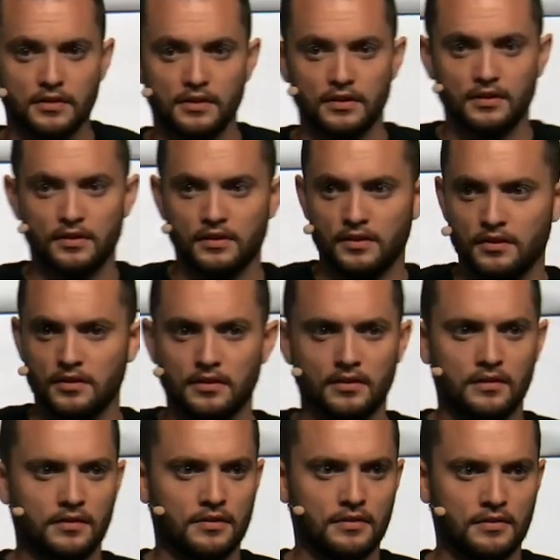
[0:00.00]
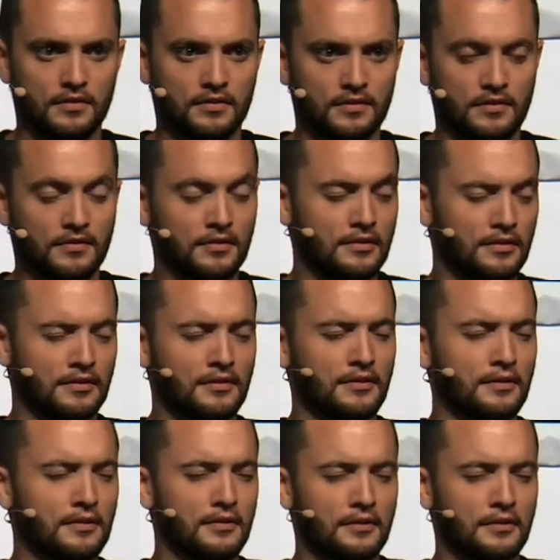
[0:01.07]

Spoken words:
(no one is talking)